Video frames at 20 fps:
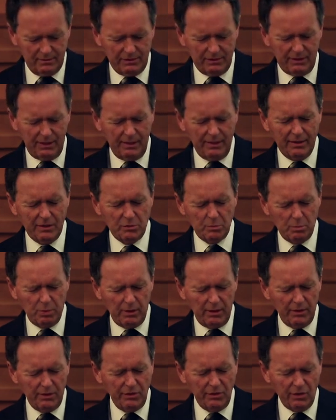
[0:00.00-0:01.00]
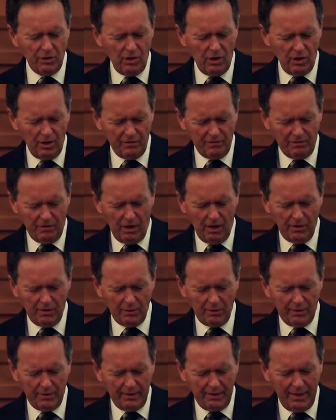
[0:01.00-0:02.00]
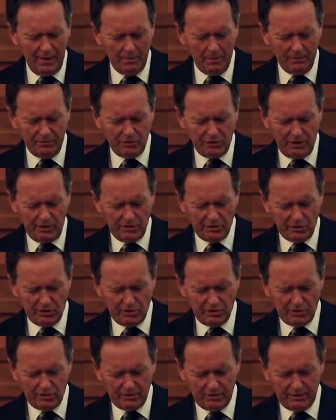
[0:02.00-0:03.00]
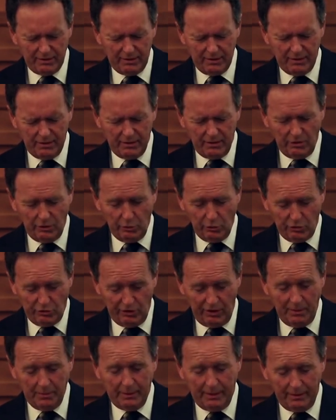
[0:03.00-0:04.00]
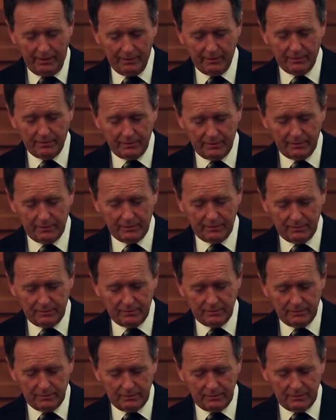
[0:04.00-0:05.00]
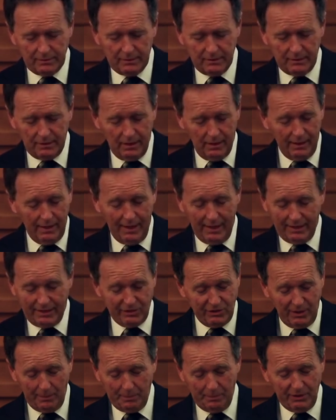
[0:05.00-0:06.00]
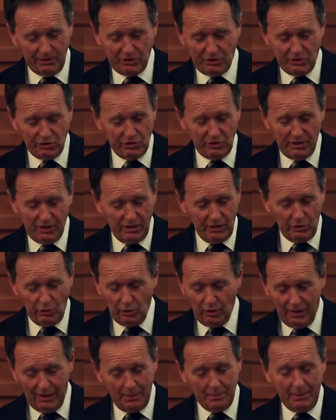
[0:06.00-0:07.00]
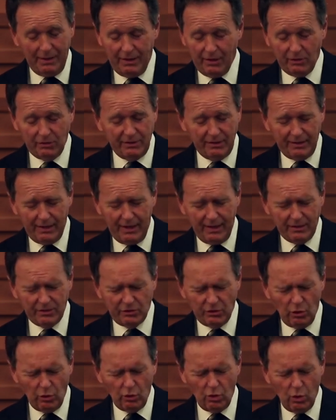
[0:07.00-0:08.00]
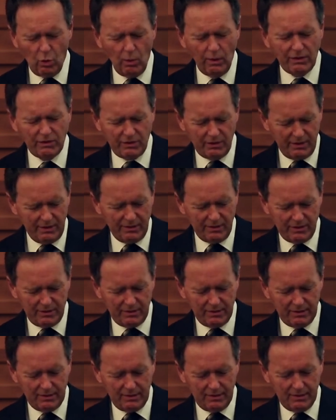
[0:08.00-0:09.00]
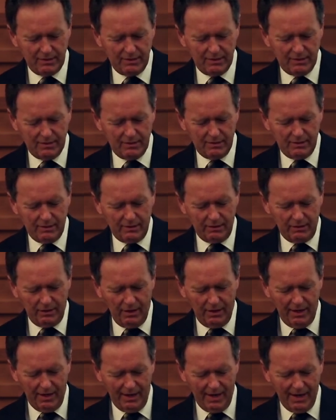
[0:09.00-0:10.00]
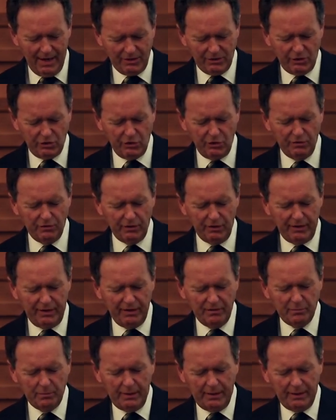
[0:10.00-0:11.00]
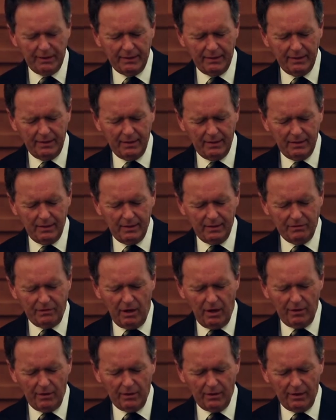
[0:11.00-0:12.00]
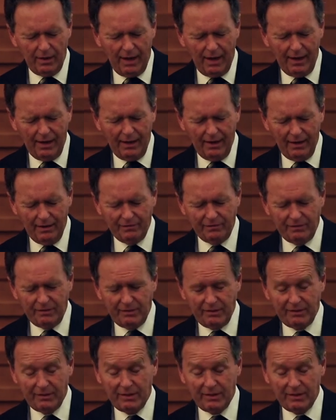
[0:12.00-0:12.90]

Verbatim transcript: say this prayer in your heart. Father, in the name of Jesus, you see me. God, I accept this as you led me here today. It's no coincidence. And God, I ask that you forgive me. And Father, I have